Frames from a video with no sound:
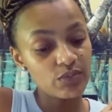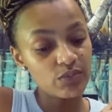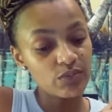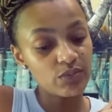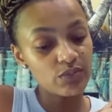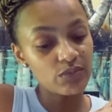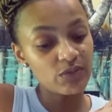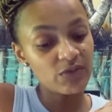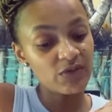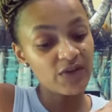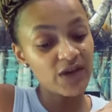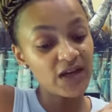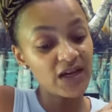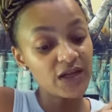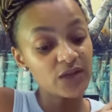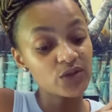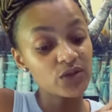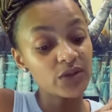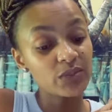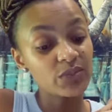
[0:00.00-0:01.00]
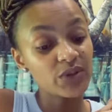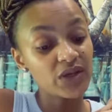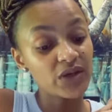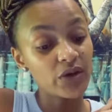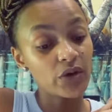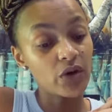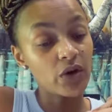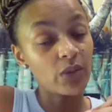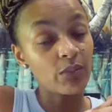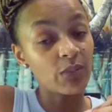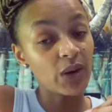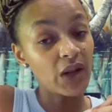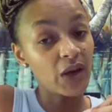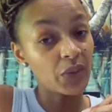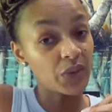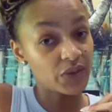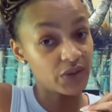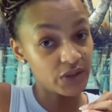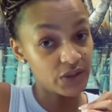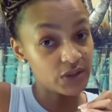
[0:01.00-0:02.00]
failure to appear or comply with
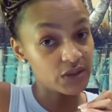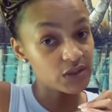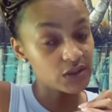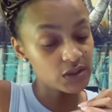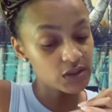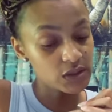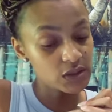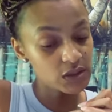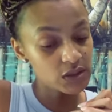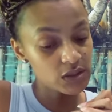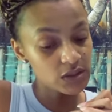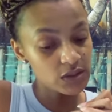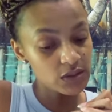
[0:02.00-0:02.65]
conditions,